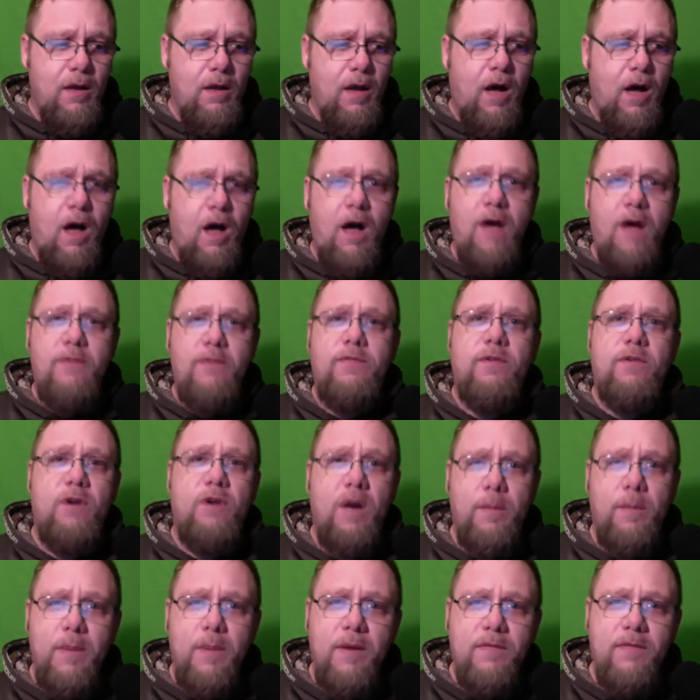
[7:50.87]
offer
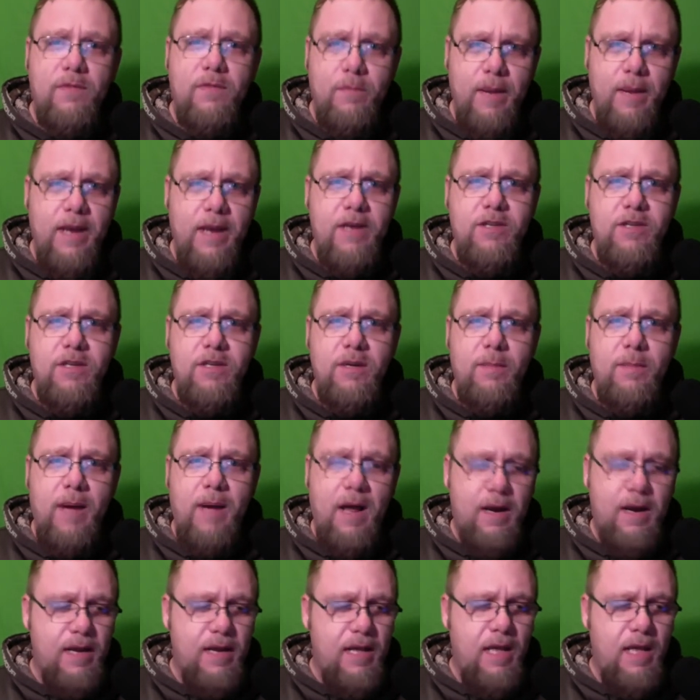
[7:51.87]
up information
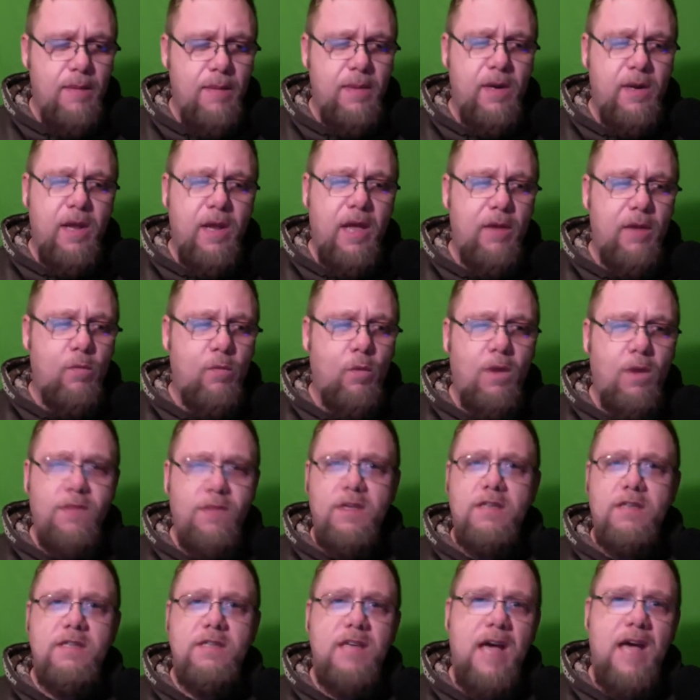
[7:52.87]
about him and what
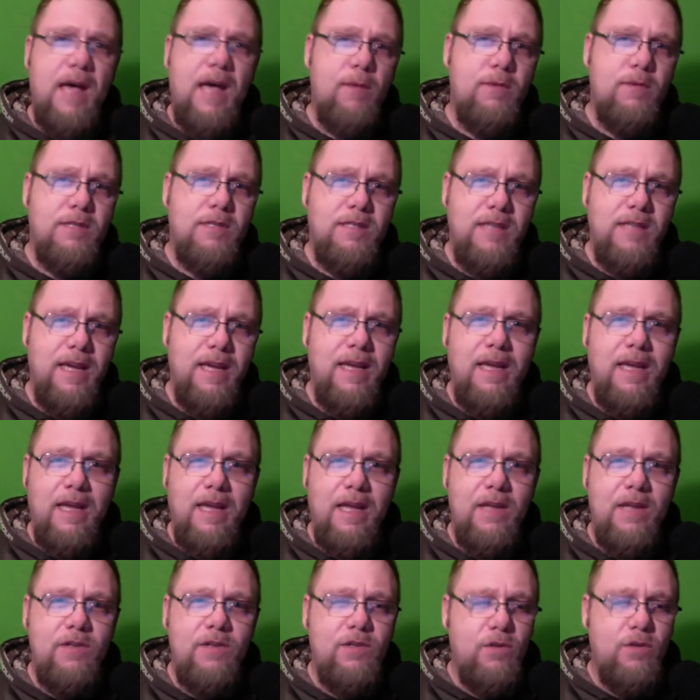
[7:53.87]
this guy was digging
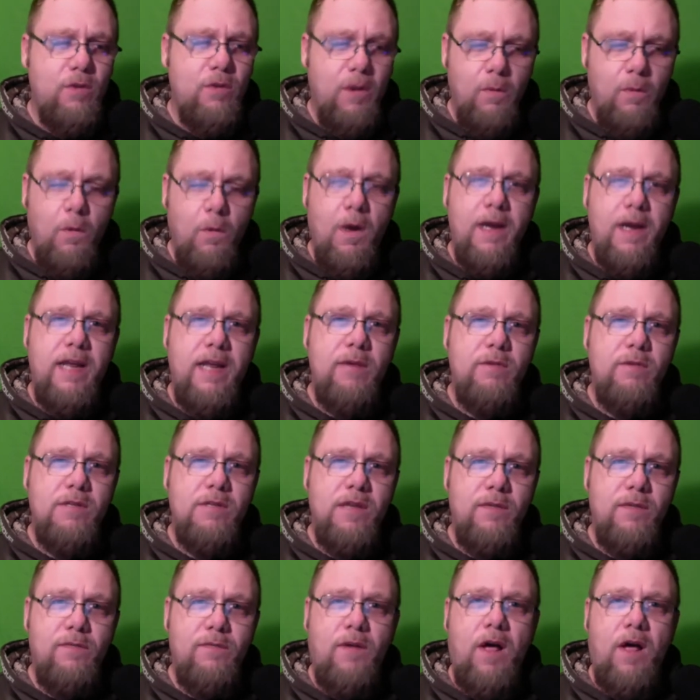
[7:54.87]
into and what he was
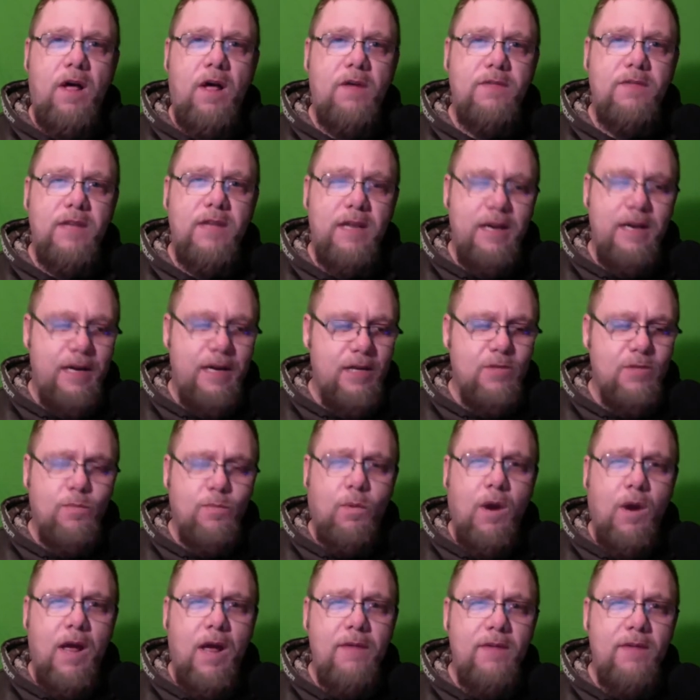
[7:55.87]
involved in his
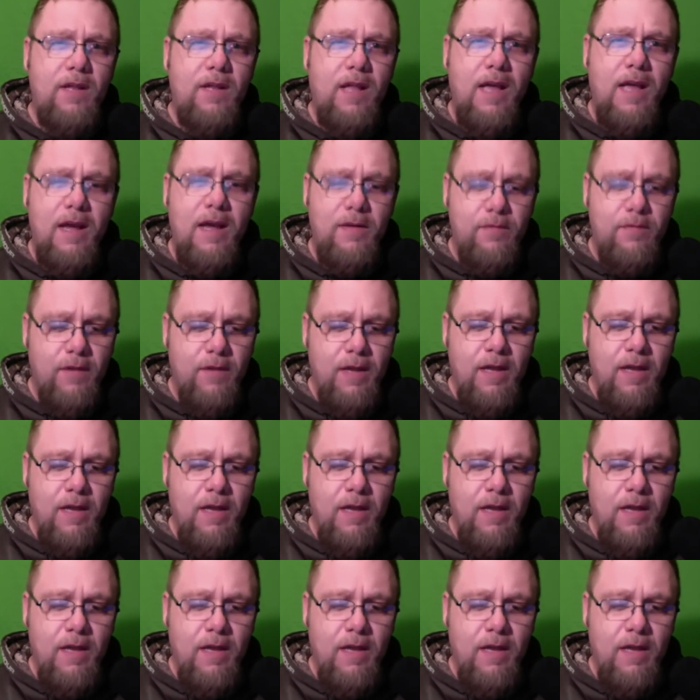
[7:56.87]
private life